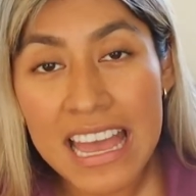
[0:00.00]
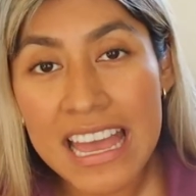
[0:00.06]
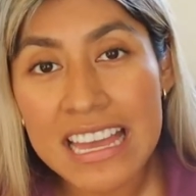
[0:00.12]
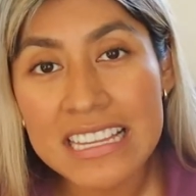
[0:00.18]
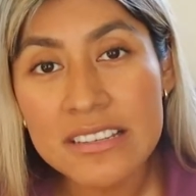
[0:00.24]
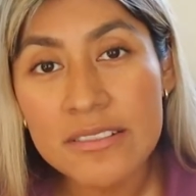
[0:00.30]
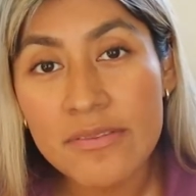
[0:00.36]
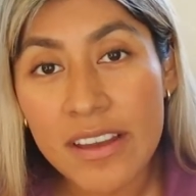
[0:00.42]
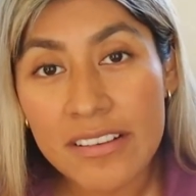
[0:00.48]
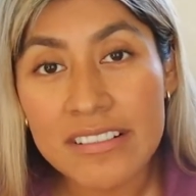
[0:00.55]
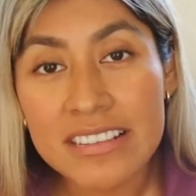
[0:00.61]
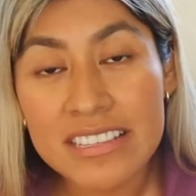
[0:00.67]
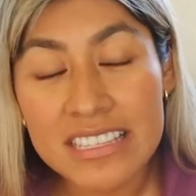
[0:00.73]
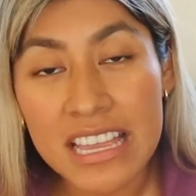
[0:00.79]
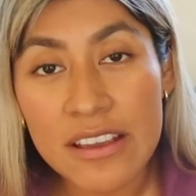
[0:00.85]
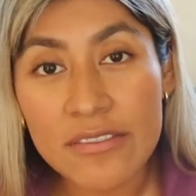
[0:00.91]
and very
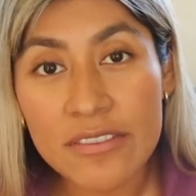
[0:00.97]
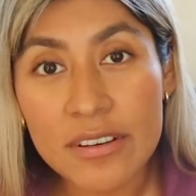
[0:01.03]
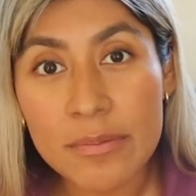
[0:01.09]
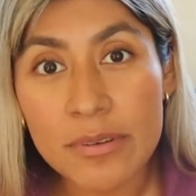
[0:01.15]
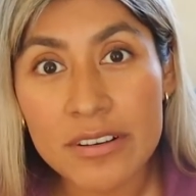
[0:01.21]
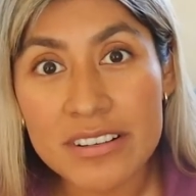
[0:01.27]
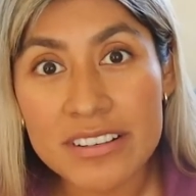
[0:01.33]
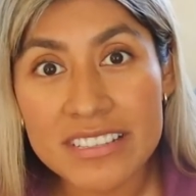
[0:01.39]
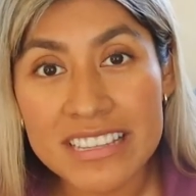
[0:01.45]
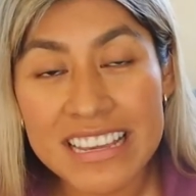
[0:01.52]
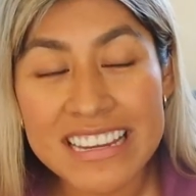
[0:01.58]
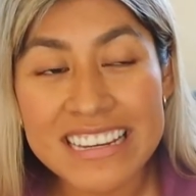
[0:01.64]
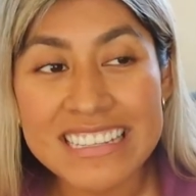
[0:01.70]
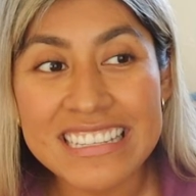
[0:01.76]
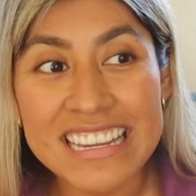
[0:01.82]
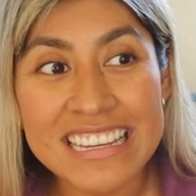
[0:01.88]
savory
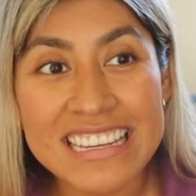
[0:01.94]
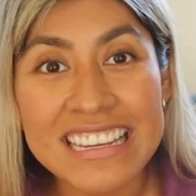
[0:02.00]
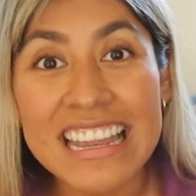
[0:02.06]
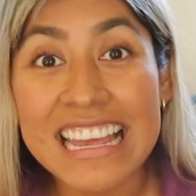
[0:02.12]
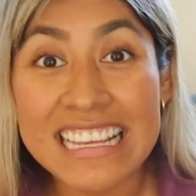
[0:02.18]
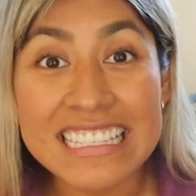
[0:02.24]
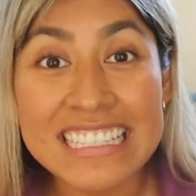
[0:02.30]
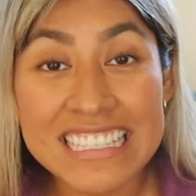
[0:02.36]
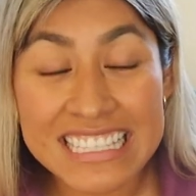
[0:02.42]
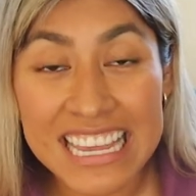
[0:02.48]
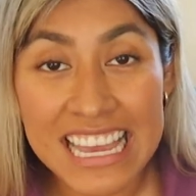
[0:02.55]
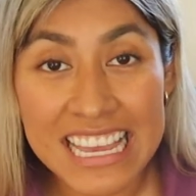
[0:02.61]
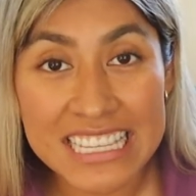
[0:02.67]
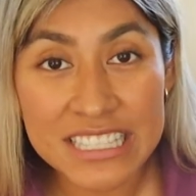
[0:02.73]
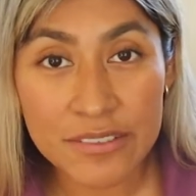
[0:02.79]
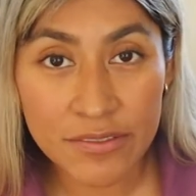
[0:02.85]
person and likes
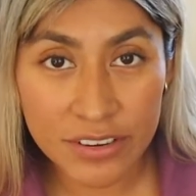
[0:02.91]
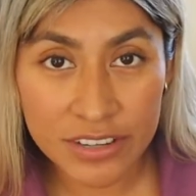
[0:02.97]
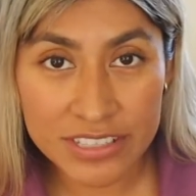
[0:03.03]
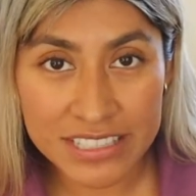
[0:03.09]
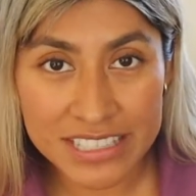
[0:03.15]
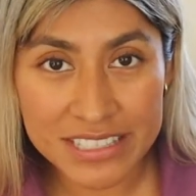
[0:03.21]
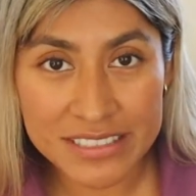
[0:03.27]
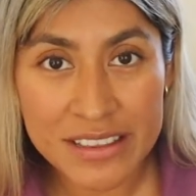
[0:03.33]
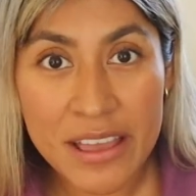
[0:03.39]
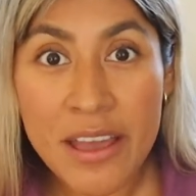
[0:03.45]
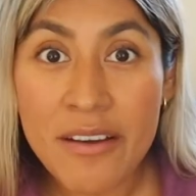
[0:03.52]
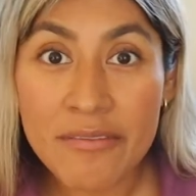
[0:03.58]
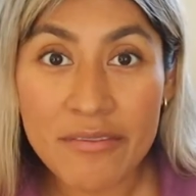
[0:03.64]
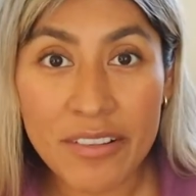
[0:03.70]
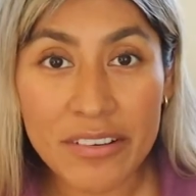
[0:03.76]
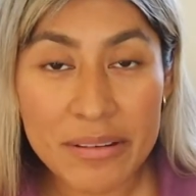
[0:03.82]
taste versus
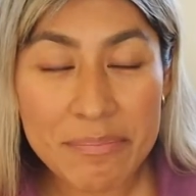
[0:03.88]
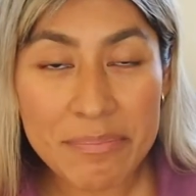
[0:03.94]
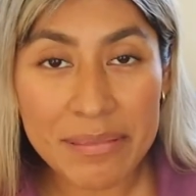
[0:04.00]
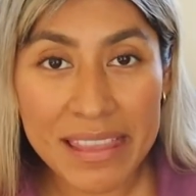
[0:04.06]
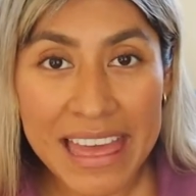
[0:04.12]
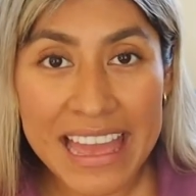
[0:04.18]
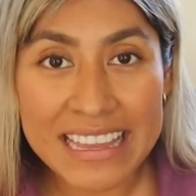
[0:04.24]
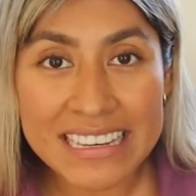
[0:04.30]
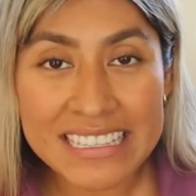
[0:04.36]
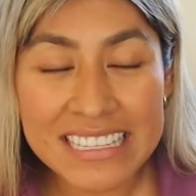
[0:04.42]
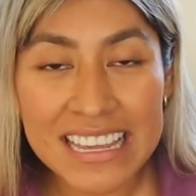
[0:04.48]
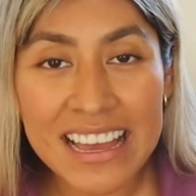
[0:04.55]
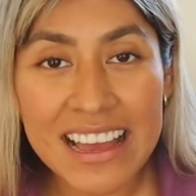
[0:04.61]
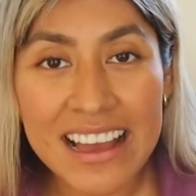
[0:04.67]
very bland